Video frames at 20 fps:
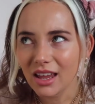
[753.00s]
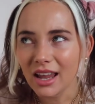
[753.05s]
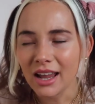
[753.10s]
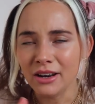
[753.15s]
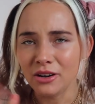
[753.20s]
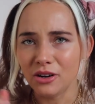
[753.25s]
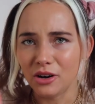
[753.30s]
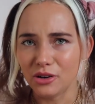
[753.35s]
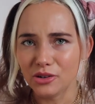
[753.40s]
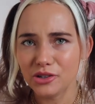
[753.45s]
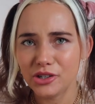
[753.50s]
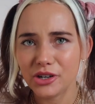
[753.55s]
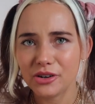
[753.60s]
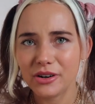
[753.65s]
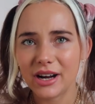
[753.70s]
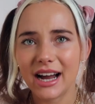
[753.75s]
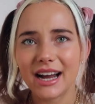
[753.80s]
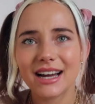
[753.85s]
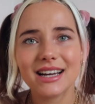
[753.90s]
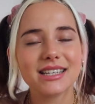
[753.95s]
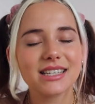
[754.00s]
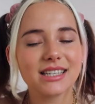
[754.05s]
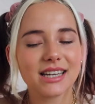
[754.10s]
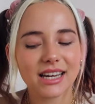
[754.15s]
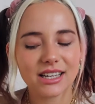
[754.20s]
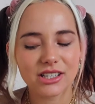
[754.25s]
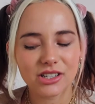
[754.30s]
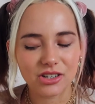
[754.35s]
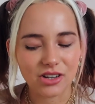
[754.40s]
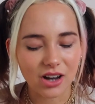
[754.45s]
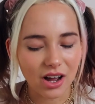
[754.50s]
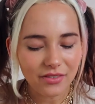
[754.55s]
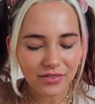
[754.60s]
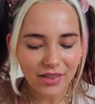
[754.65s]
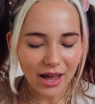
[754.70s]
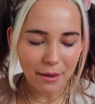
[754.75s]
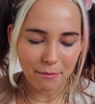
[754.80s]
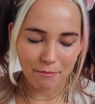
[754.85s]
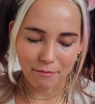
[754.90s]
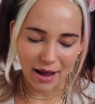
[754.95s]
And also guys, it's not
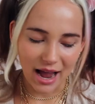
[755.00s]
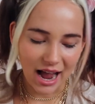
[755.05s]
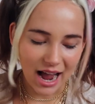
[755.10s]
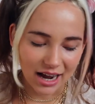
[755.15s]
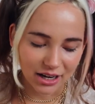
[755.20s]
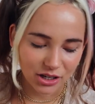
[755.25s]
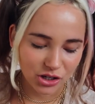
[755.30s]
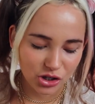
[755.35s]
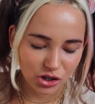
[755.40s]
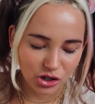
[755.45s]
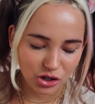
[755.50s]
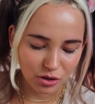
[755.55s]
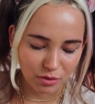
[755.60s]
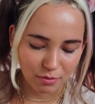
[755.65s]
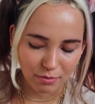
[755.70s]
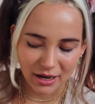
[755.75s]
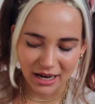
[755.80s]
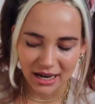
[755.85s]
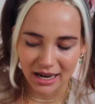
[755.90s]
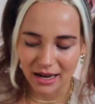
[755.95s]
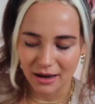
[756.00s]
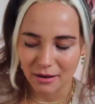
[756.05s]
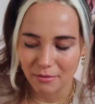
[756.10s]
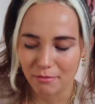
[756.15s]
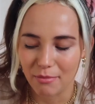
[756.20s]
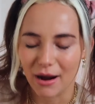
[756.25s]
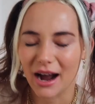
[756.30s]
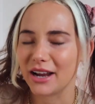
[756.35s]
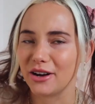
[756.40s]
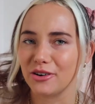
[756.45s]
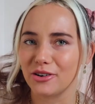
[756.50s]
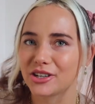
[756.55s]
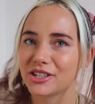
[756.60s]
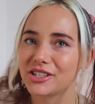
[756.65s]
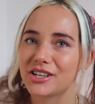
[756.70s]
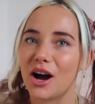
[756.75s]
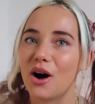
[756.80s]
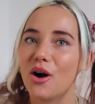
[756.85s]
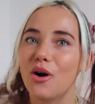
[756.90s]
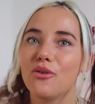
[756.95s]
that bad to be by
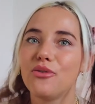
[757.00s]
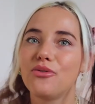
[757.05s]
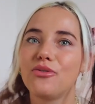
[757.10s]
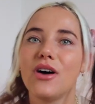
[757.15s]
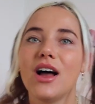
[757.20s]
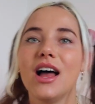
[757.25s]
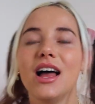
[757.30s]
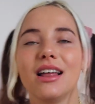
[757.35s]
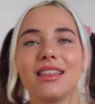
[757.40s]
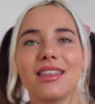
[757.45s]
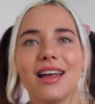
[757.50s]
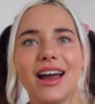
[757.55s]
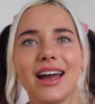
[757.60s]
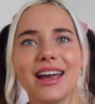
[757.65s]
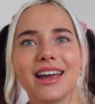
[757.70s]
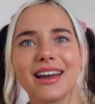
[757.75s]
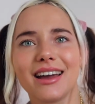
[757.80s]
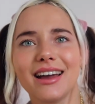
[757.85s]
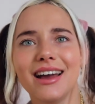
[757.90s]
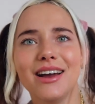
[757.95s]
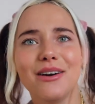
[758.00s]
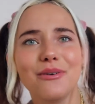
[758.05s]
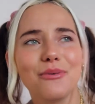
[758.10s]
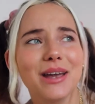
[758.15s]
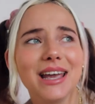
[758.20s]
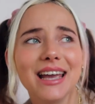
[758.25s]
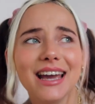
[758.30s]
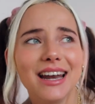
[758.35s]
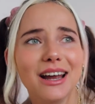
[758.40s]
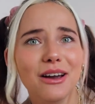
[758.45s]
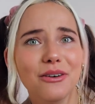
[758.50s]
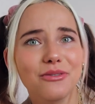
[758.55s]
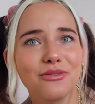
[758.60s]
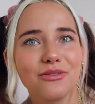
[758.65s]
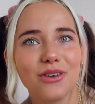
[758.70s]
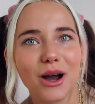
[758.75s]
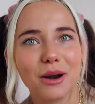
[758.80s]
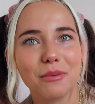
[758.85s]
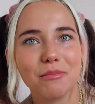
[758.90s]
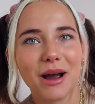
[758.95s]
yourself. Like, we can have
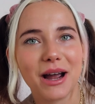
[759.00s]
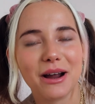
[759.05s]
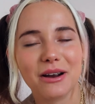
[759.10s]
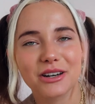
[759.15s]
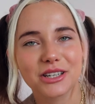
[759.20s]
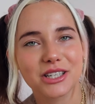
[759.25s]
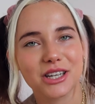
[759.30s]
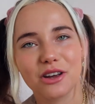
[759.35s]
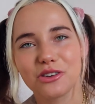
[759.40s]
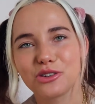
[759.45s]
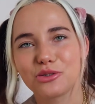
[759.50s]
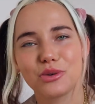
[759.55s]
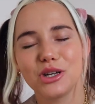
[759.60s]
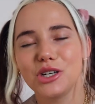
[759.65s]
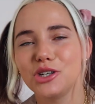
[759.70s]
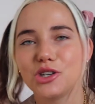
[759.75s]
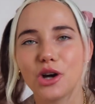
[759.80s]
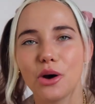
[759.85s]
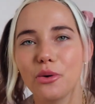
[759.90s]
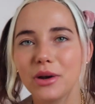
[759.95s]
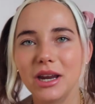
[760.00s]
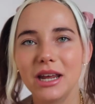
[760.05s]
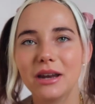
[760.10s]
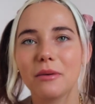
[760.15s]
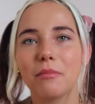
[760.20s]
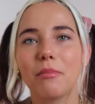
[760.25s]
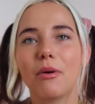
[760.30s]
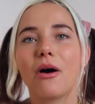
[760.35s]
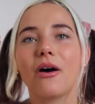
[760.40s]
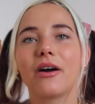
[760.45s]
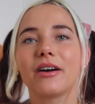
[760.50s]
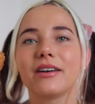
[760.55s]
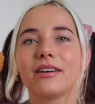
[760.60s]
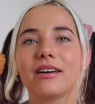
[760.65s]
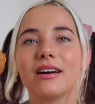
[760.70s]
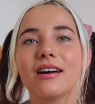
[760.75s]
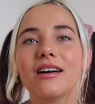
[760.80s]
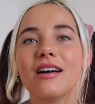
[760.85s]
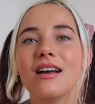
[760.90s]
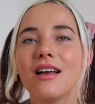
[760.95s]
fun by ourselves. We don't need a
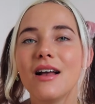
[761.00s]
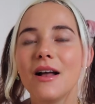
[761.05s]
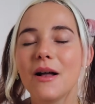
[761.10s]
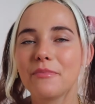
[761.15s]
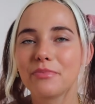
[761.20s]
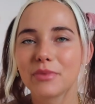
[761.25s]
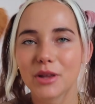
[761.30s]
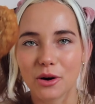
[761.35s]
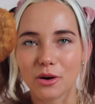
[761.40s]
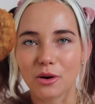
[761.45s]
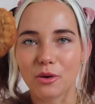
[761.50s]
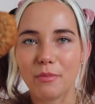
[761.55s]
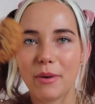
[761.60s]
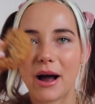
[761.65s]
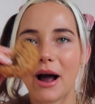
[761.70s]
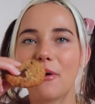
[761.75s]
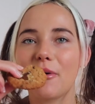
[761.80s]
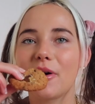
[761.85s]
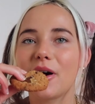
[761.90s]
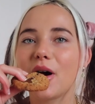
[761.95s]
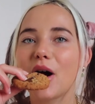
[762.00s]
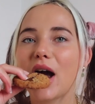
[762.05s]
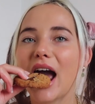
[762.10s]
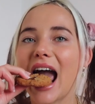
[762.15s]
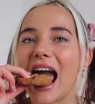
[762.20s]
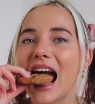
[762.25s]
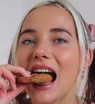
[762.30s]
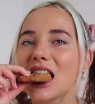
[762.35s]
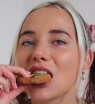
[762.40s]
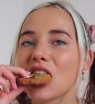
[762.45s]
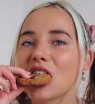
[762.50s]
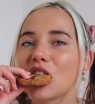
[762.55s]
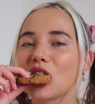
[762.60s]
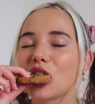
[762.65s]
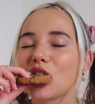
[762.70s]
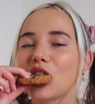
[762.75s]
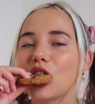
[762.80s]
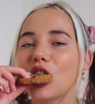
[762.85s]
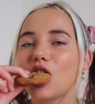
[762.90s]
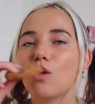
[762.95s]
partner. Girl power, okay?
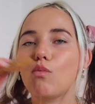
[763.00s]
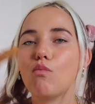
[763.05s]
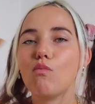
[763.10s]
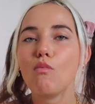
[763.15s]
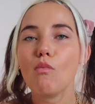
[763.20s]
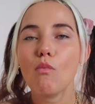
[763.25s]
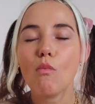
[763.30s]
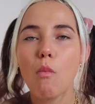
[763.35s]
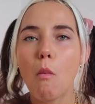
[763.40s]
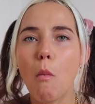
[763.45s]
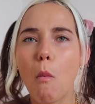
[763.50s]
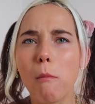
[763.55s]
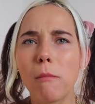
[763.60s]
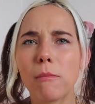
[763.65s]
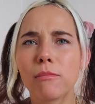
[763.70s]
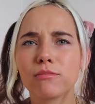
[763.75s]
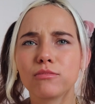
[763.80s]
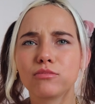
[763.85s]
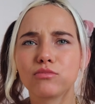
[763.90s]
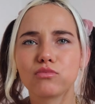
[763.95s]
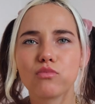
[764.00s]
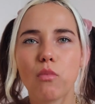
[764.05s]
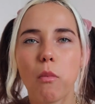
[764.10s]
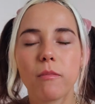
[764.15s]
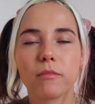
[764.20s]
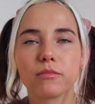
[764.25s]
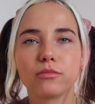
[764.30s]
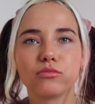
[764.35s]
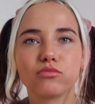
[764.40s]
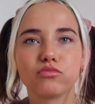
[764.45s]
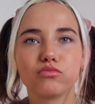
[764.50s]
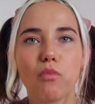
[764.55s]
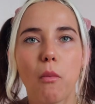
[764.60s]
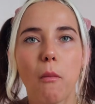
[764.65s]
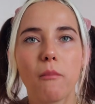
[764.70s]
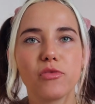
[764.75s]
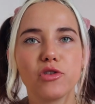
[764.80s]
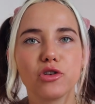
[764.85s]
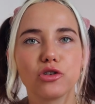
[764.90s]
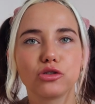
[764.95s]
Mm.
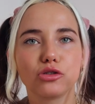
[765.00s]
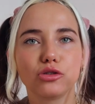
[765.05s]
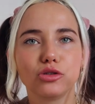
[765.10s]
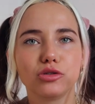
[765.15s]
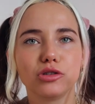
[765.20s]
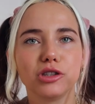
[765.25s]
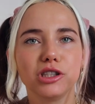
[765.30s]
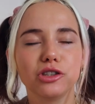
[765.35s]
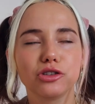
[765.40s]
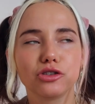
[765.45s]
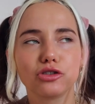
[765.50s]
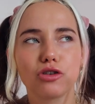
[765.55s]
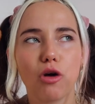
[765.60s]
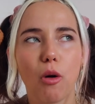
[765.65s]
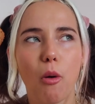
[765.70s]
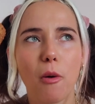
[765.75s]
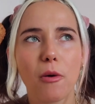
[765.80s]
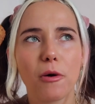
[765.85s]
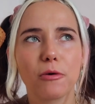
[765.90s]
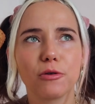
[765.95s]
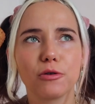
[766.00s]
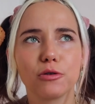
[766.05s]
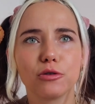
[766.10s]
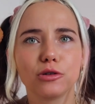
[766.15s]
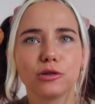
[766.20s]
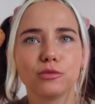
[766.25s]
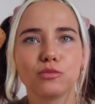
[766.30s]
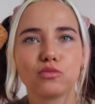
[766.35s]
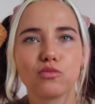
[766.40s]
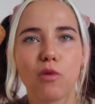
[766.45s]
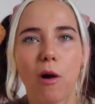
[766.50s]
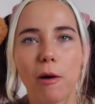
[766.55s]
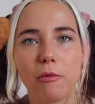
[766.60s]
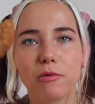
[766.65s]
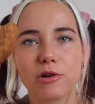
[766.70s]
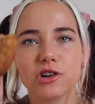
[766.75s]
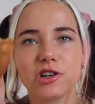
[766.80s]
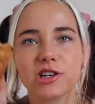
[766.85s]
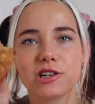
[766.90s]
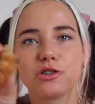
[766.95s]
This cookie is so good. I
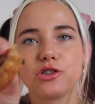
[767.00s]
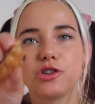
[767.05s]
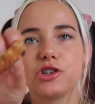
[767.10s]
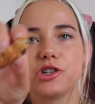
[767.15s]
wish I could